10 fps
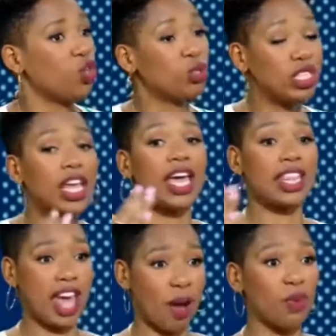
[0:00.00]
Right. You say
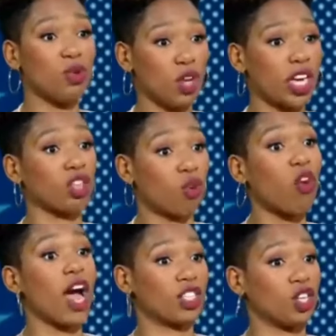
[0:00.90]
that when you look at the
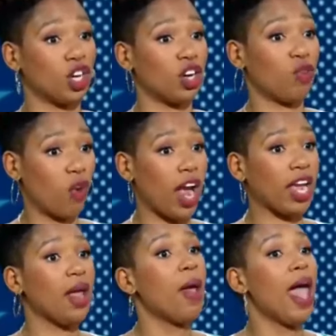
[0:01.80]
roster,
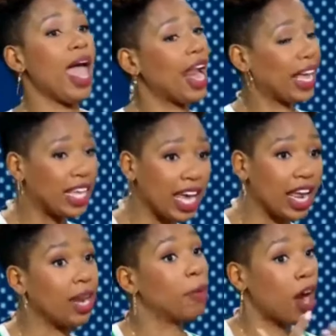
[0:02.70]
right? And I get
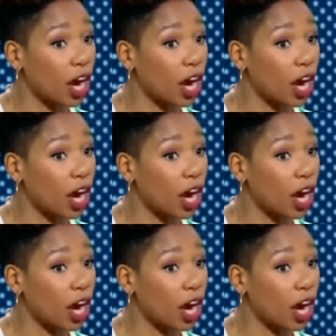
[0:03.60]
it, but